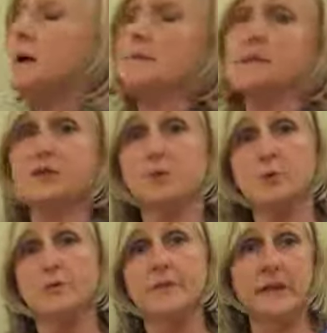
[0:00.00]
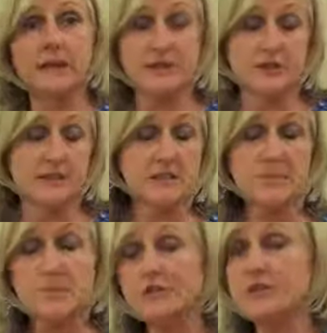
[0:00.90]
The tool that I just
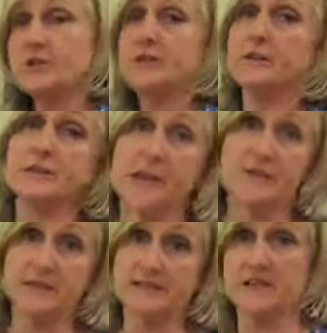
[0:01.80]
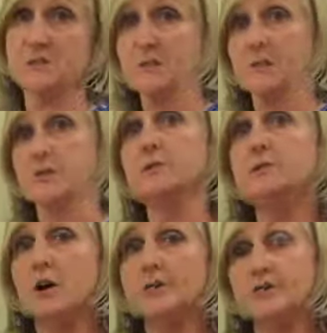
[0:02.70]
expressed to you, and there's other assessment tools
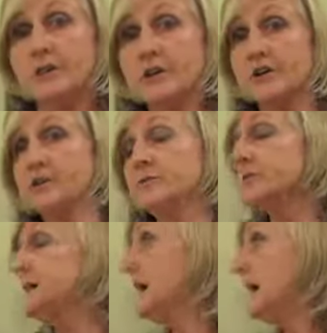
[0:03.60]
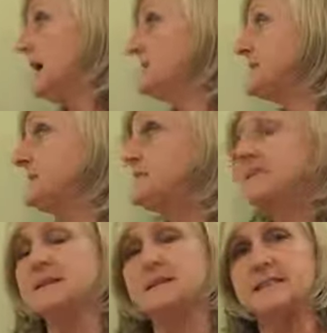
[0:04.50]
also that are used, simply
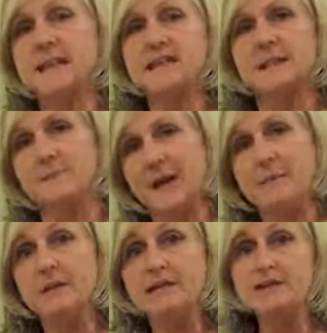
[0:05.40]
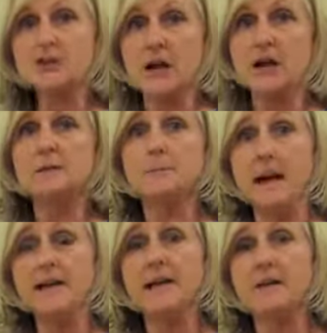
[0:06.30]
says that maybe this child
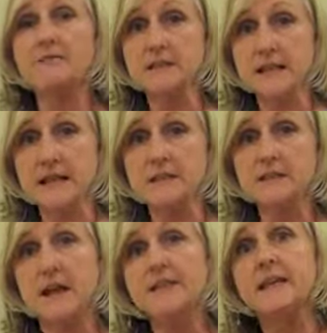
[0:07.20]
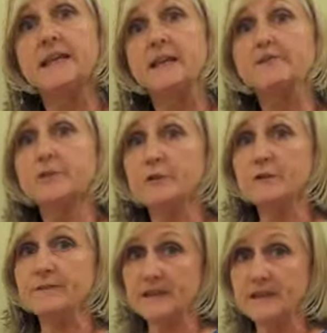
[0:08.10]
might have delays that need further
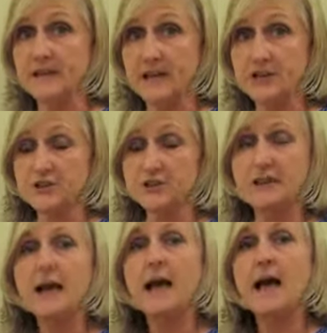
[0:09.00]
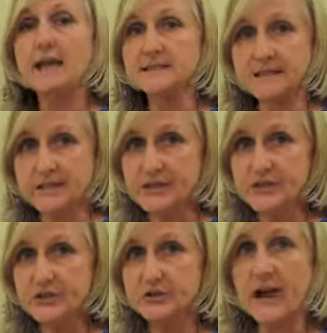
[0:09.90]
investigation. As a
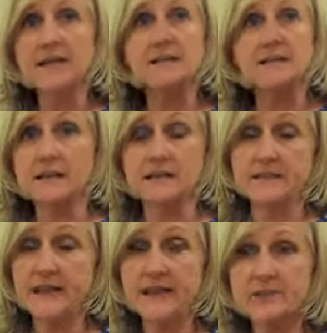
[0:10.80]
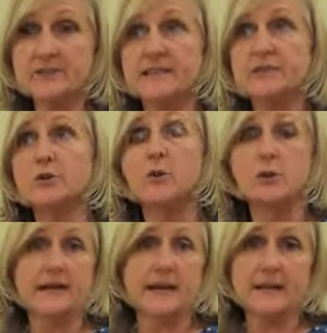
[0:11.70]
teacher and in a daycare center or
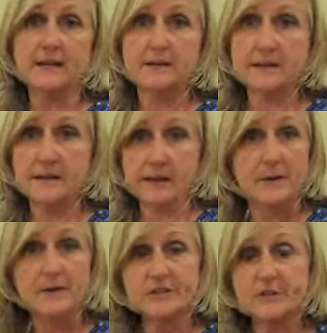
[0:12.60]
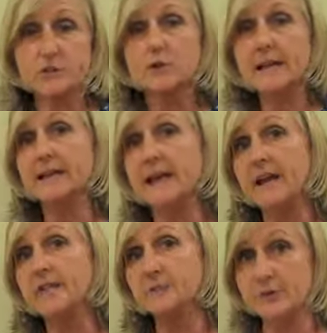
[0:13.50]
in a elementary school like
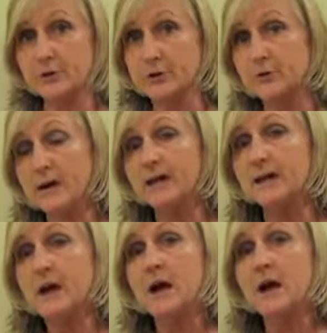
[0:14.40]
K through 3rd grade,